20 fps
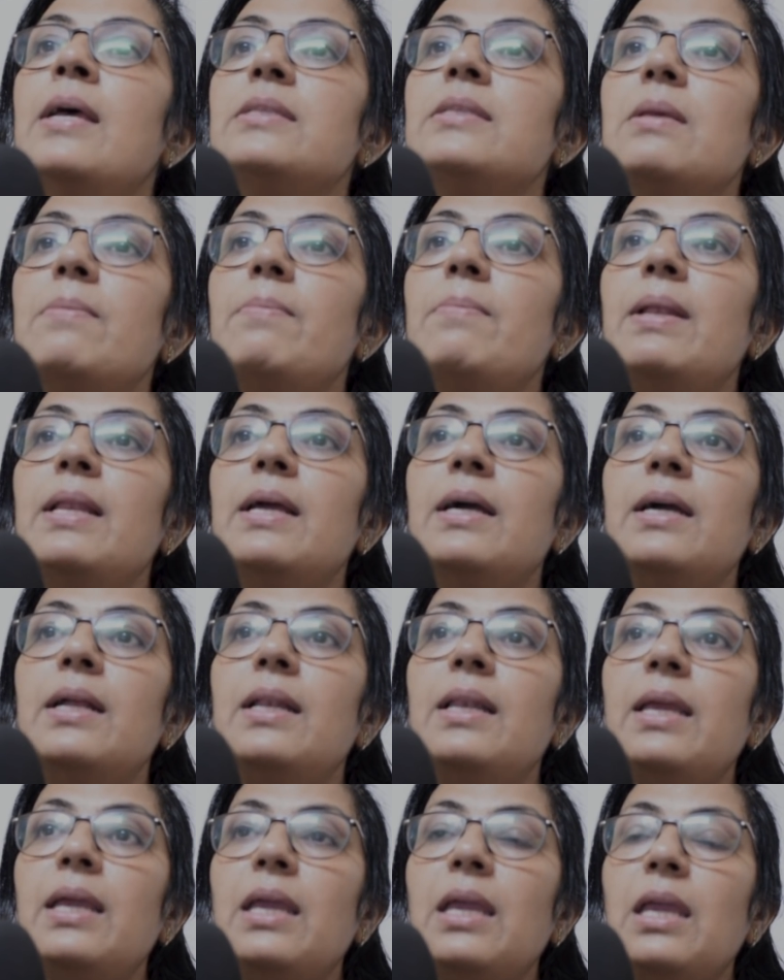
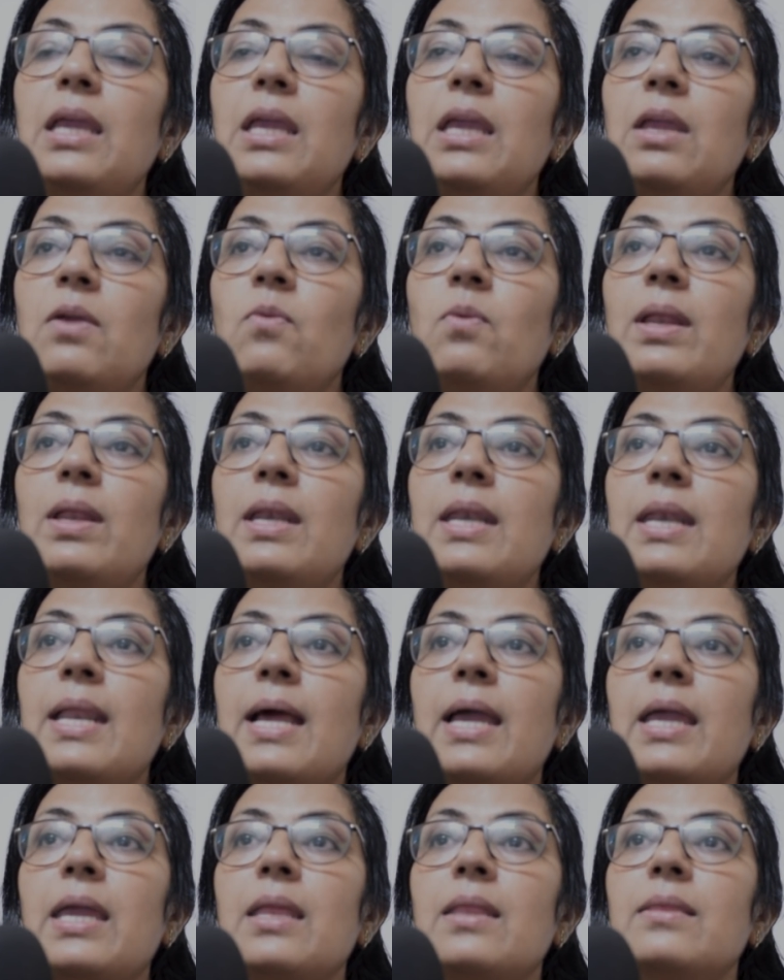Similarly, even
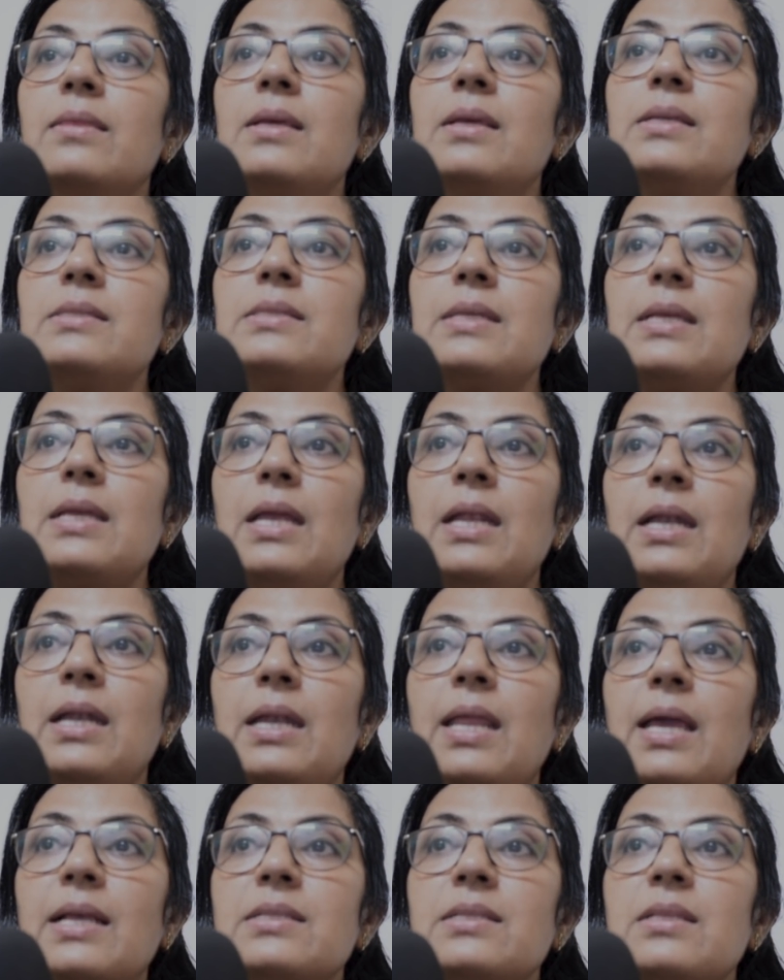9, this
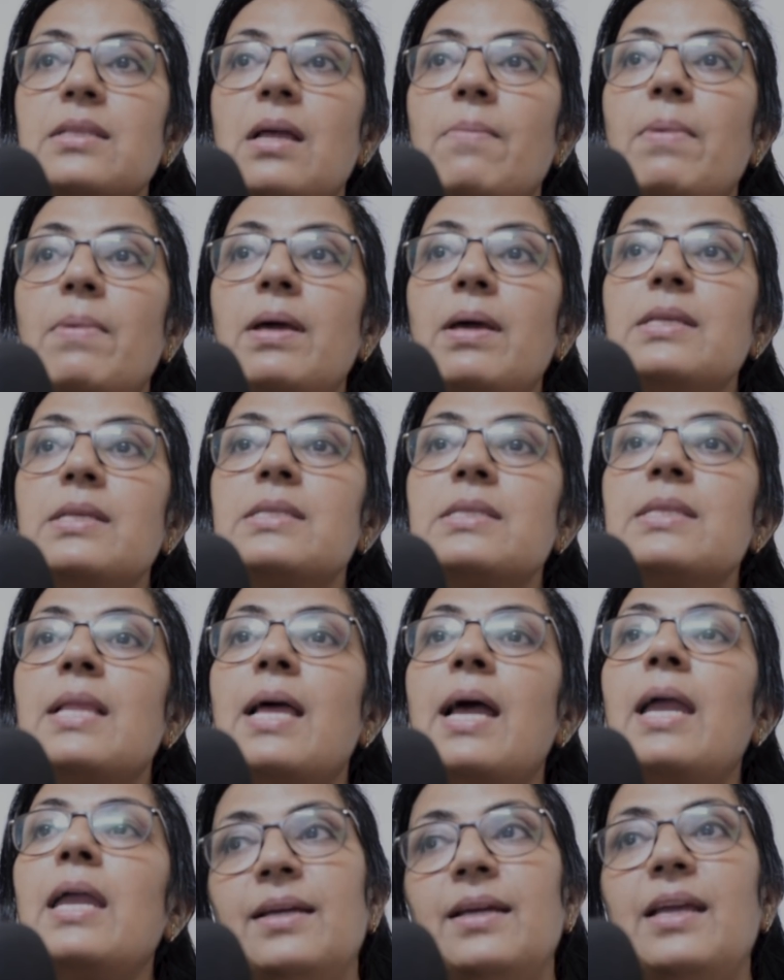index number is
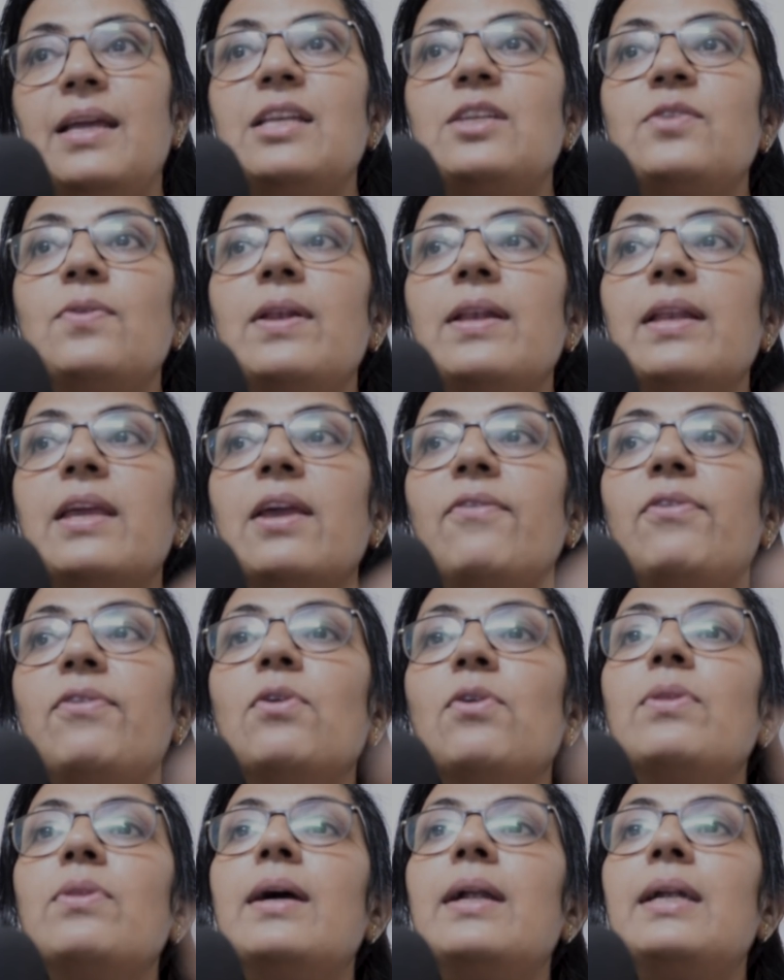9, it will give
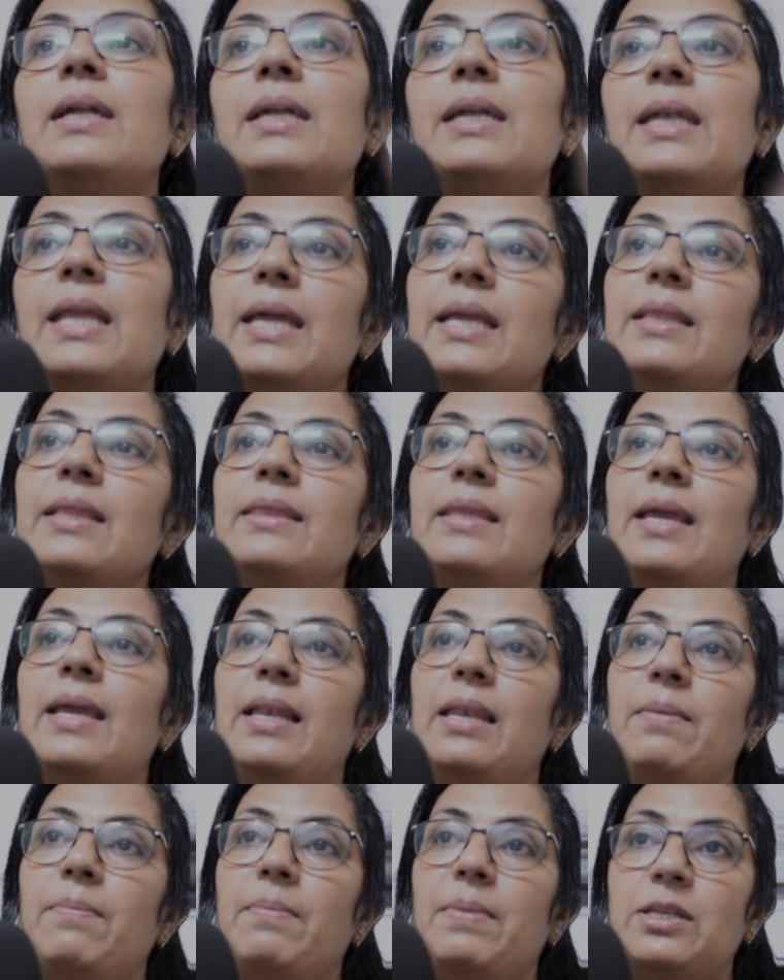you the 10th
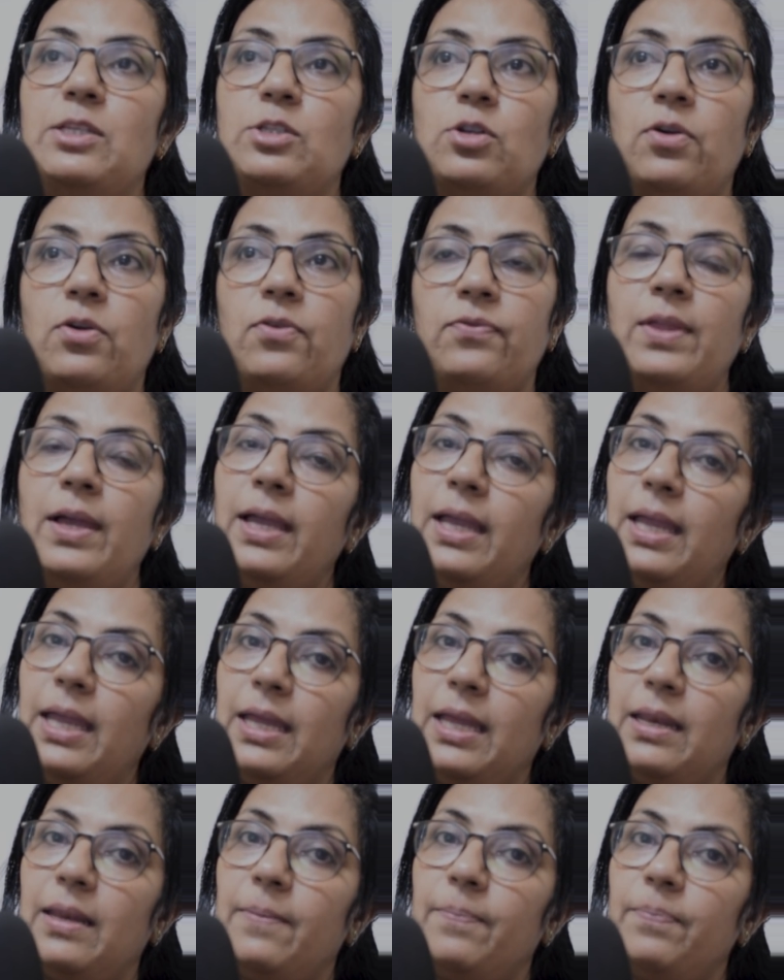element of the
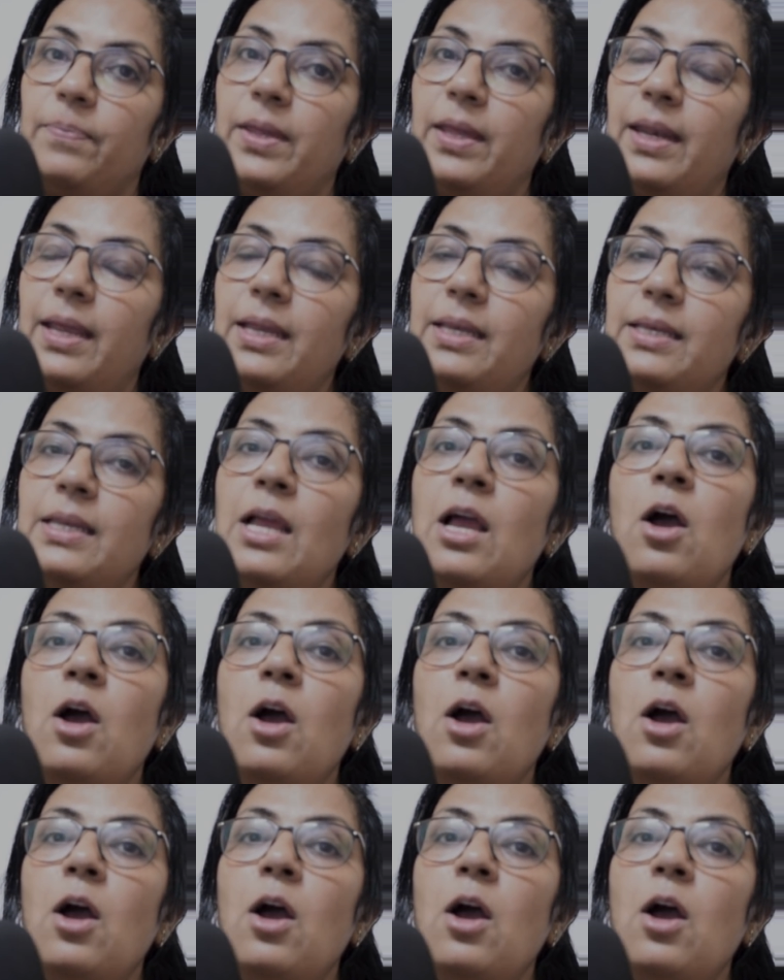array, right?